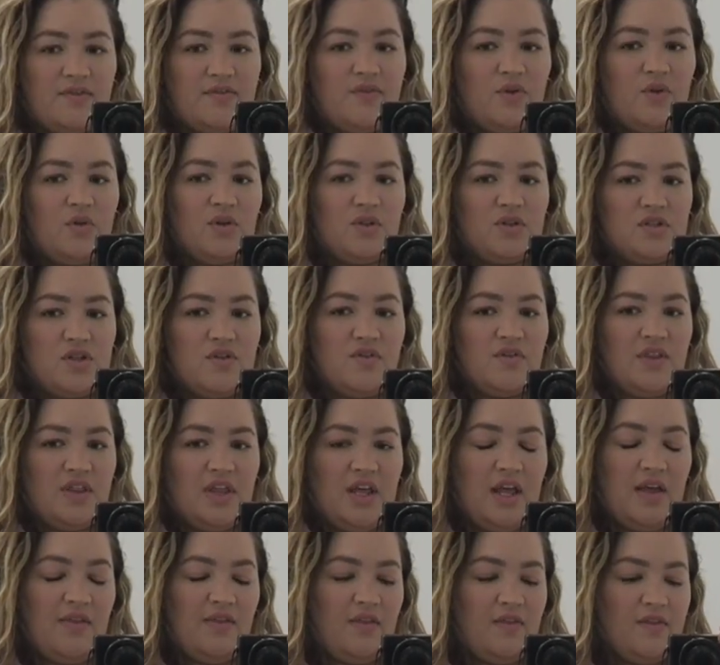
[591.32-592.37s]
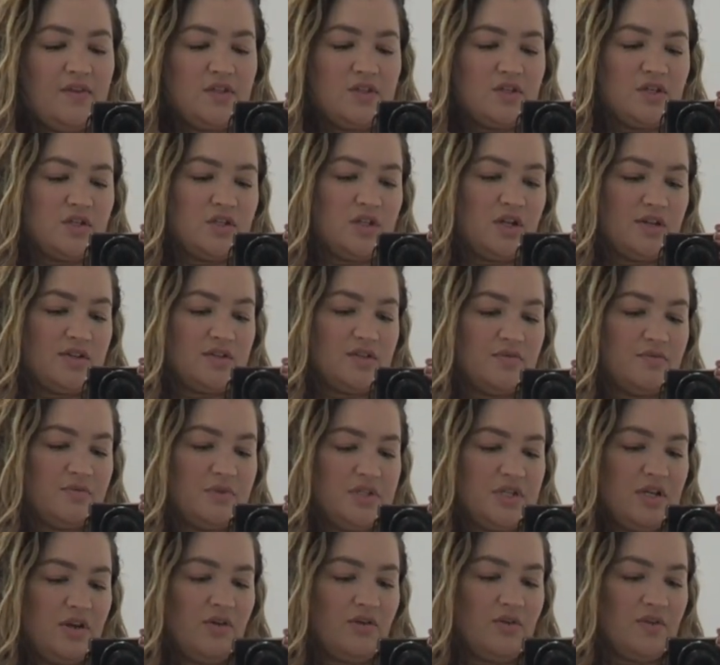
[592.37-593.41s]
the folders over there and then there's just lots of
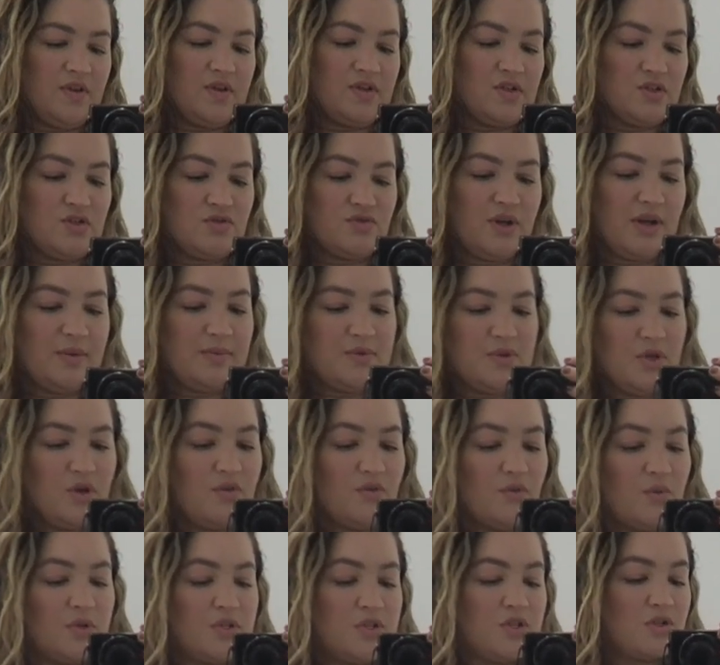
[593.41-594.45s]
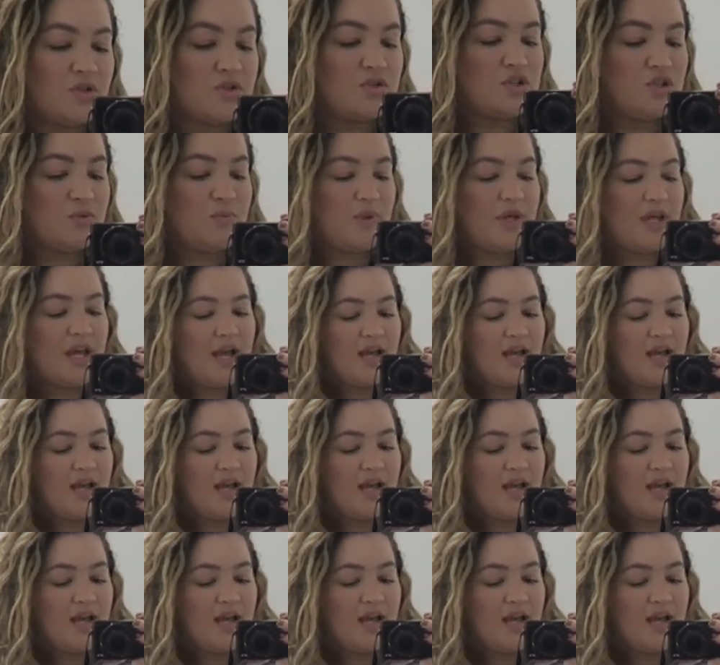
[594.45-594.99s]
material that just drapes over which looks super